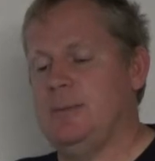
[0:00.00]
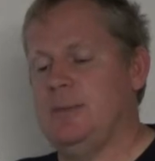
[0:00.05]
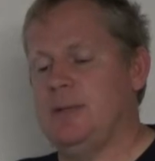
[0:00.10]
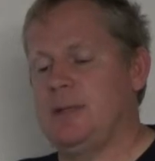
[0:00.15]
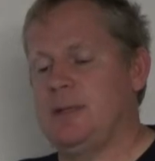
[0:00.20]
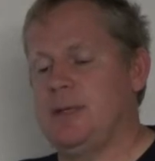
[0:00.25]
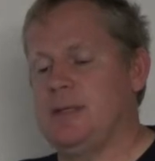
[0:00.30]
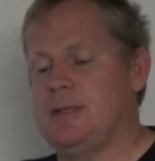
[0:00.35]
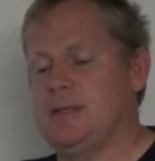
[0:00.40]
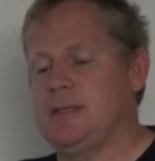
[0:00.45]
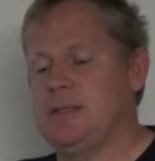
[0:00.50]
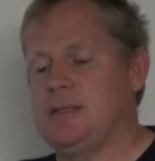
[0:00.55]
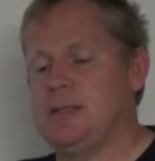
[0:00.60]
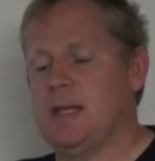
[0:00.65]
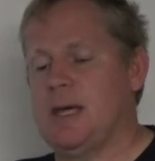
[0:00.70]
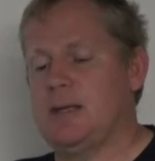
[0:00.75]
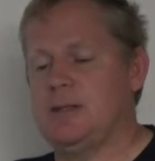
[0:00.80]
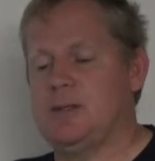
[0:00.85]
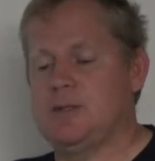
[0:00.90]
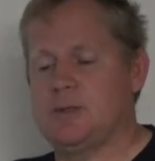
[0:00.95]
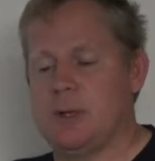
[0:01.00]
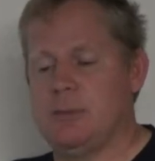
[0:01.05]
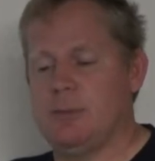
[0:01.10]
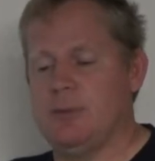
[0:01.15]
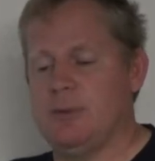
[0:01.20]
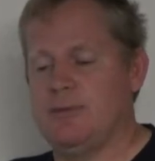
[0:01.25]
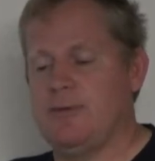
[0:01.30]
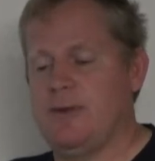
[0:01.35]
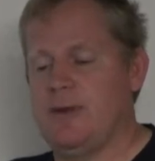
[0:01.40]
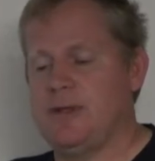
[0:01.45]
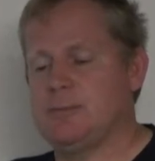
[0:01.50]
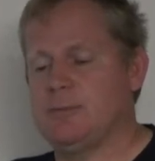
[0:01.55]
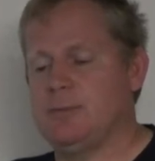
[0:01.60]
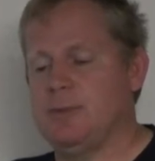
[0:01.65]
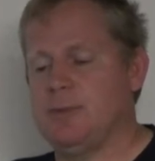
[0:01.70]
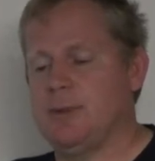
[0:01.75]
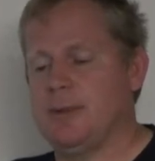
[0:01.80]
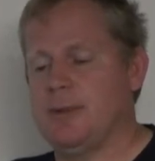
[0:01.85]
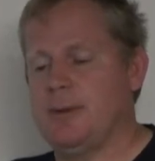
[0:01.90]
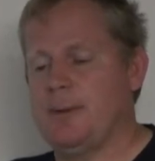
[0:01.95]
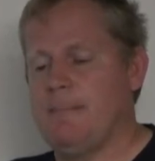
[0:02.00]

because he's gotten in trouble with Facebook.